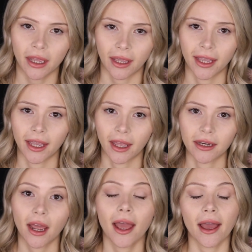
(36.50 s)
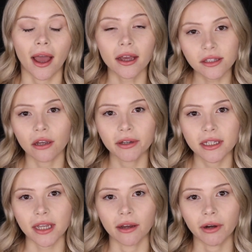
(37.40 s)
and as
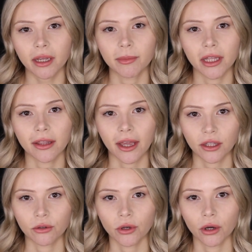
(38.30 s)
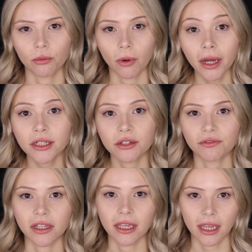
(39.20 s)
always, I recommend that you go watch
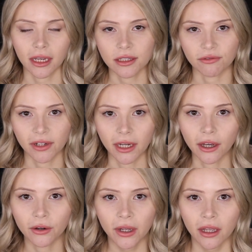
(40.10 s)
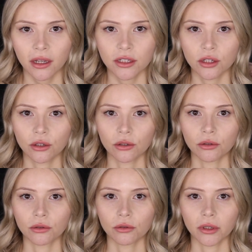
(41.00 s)
Vegan Gain's video
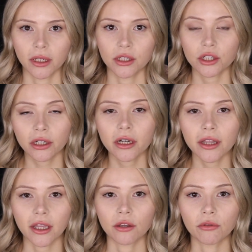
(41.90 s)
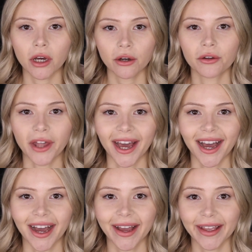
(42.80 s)
to ensure that you know that
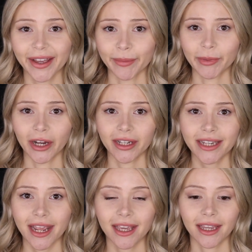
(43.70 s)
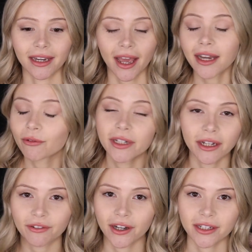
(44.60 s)
I am not taking anyone
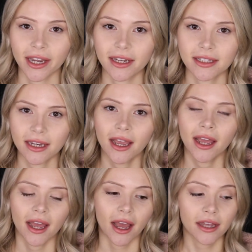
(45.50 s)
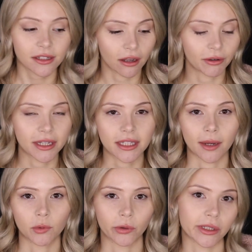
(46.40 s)
out of context. As always,
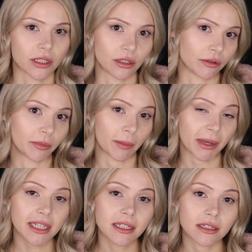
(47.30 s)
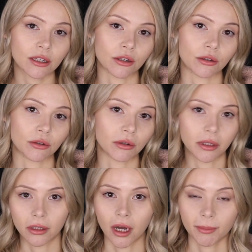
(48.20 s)
I'm going to do my best to
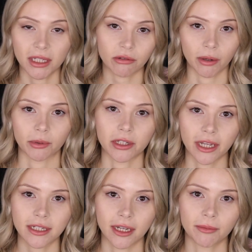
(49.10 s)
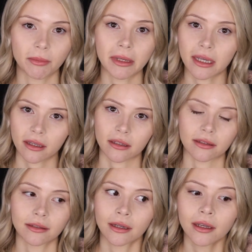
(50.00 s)
not misrepresent him because